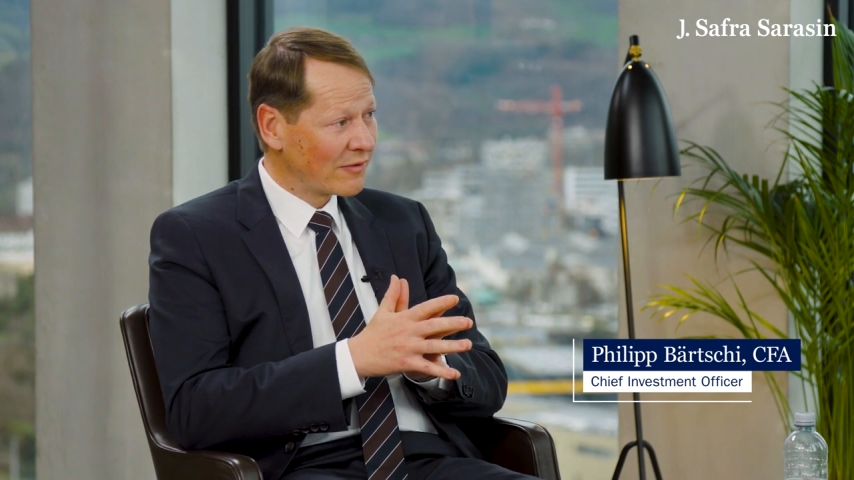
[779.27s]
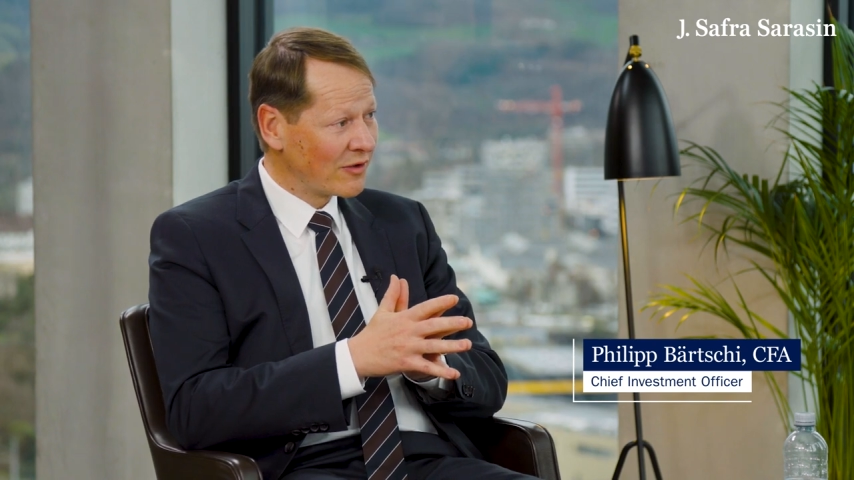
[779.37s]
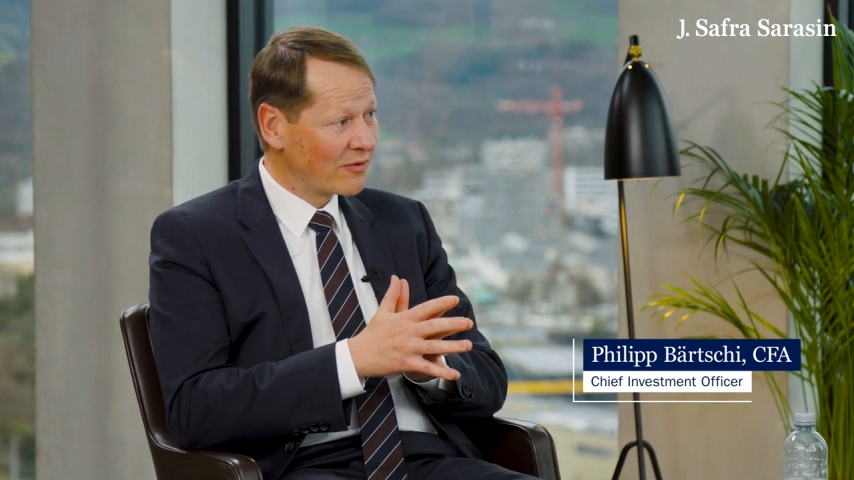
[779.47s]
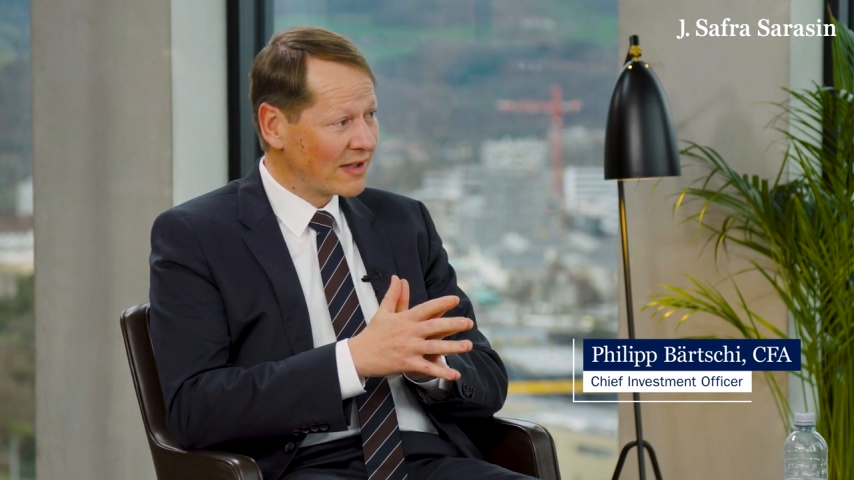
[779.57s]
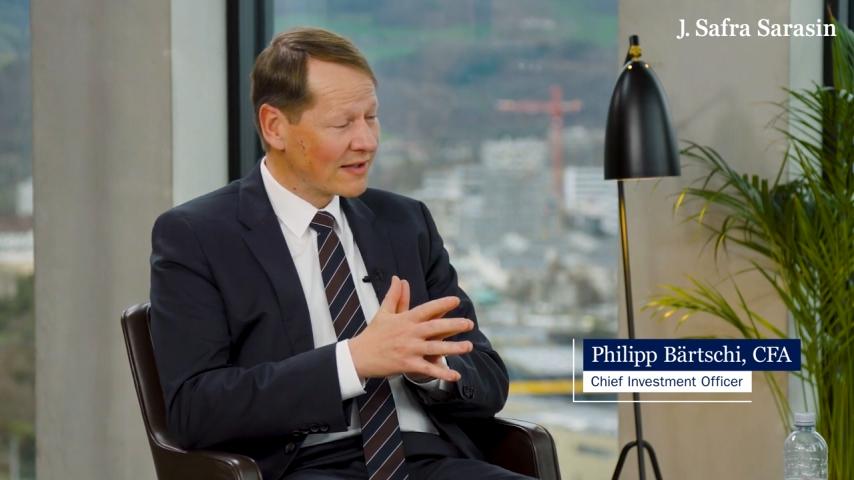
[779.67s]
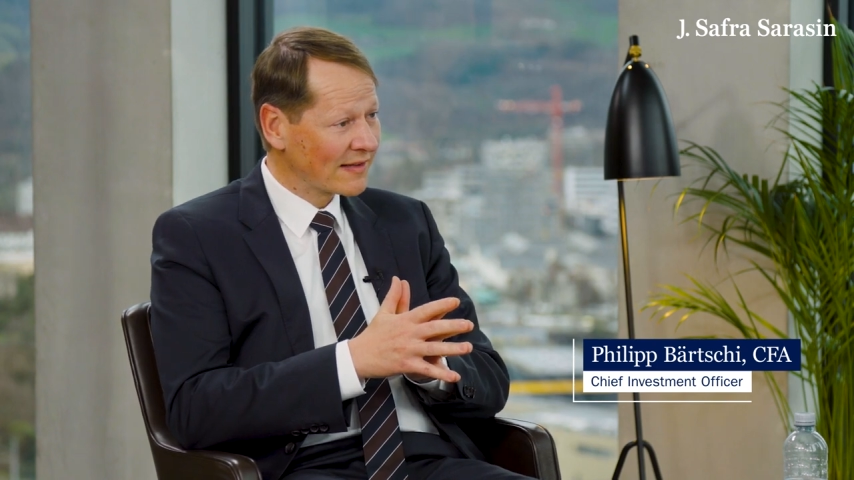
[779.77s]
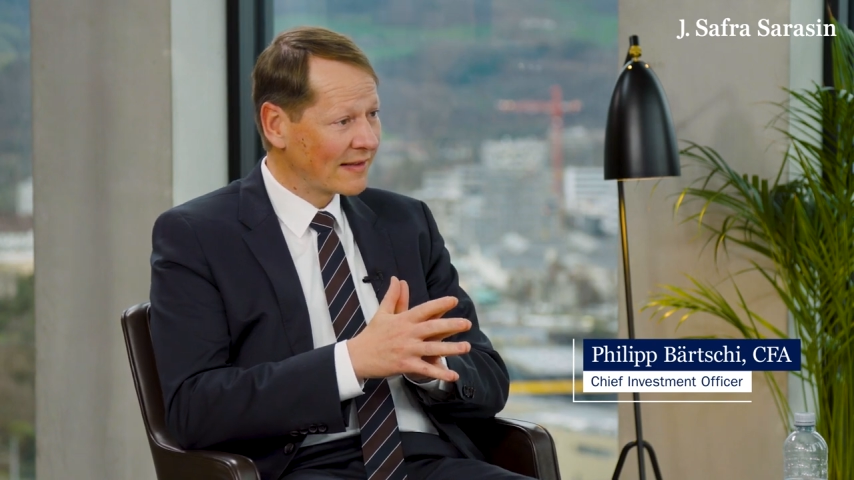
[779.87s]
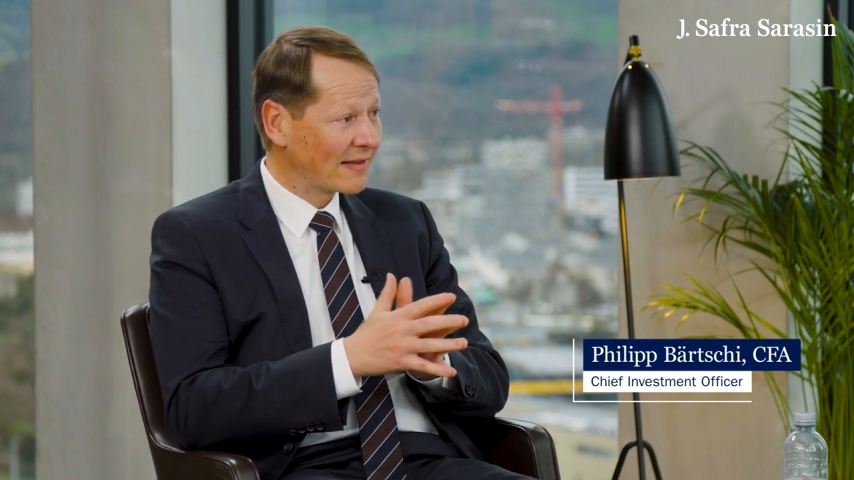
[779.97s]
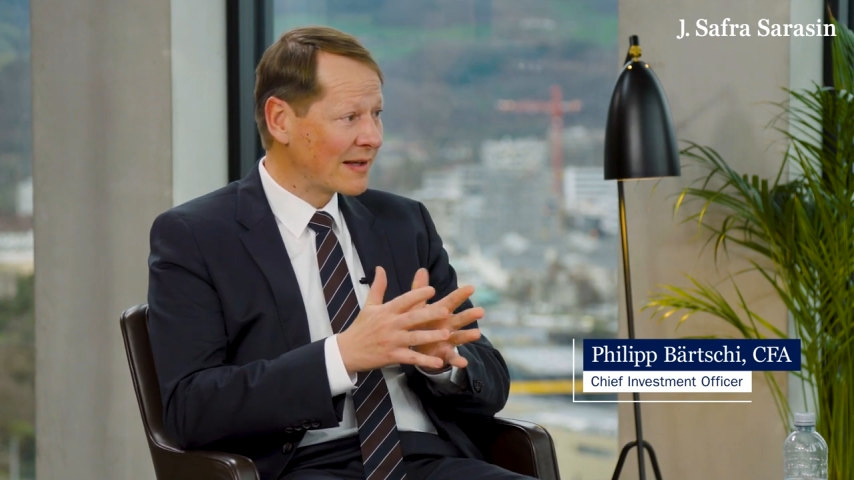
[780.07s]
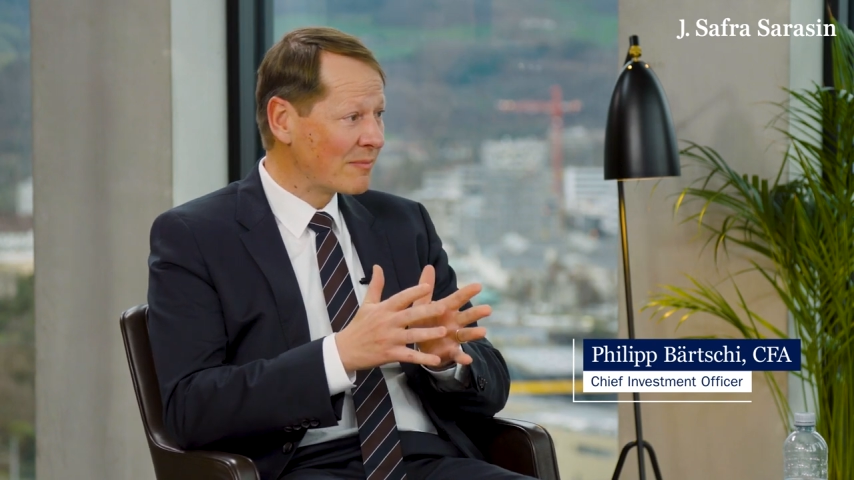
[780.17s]
few years
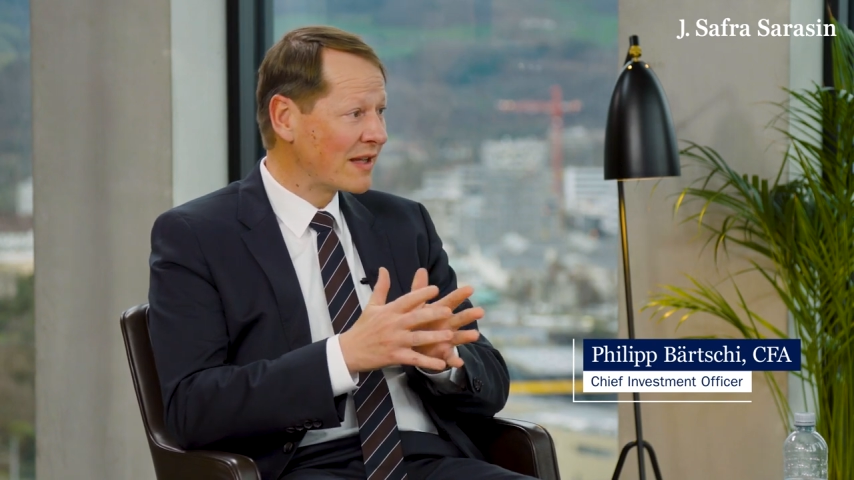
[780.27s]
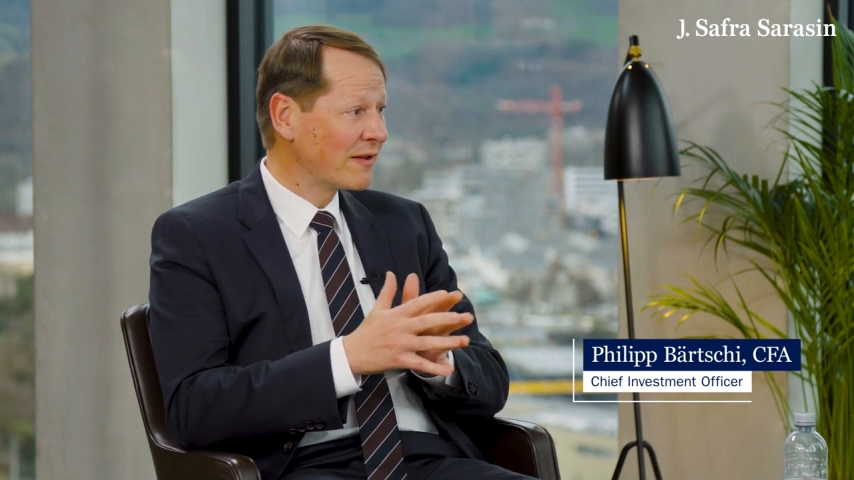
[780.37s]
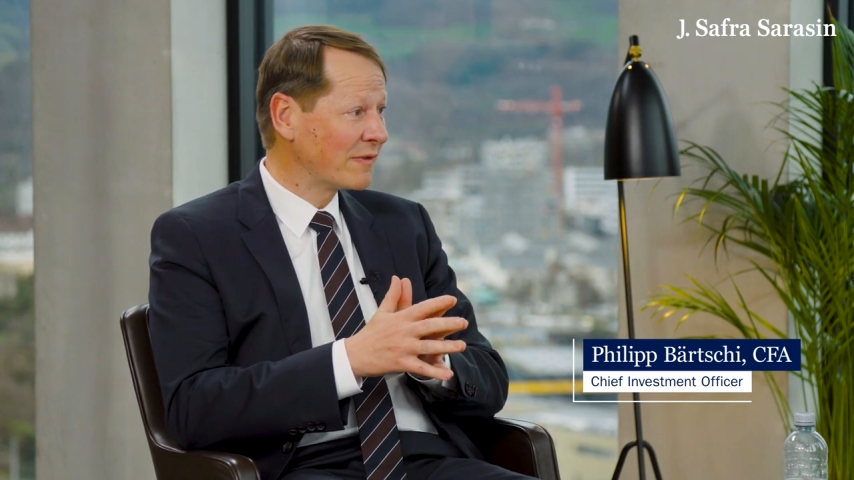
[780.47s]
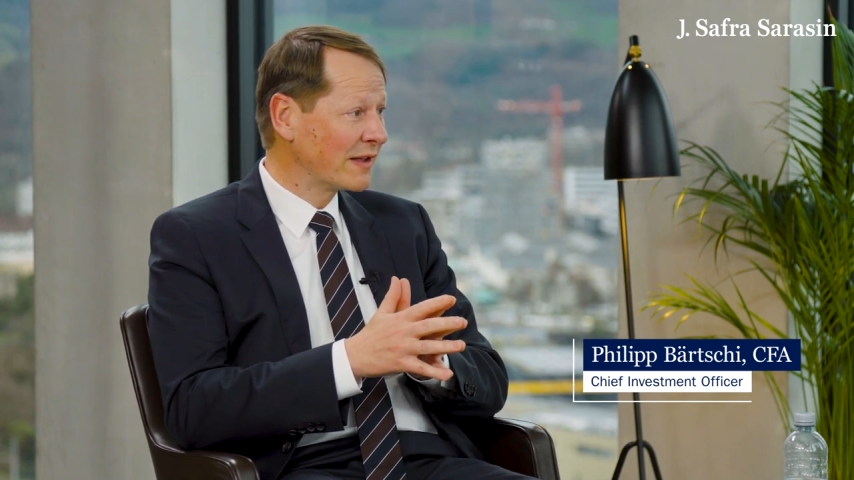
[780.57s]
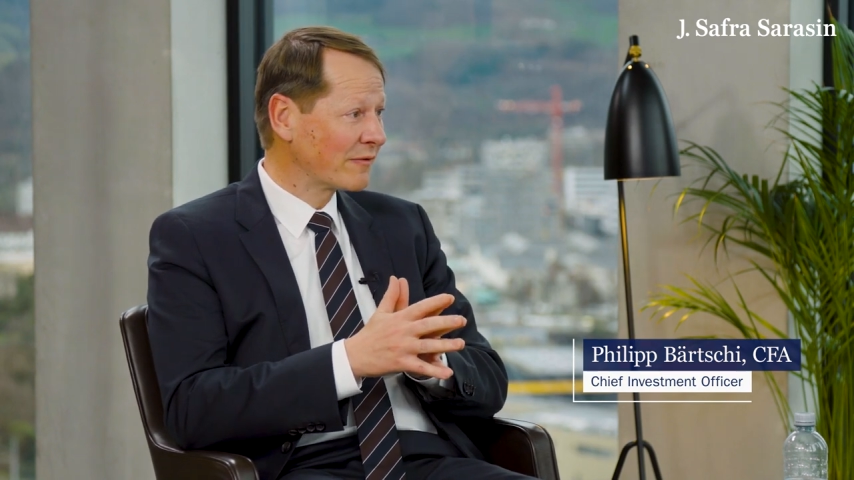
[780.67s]
and they benefit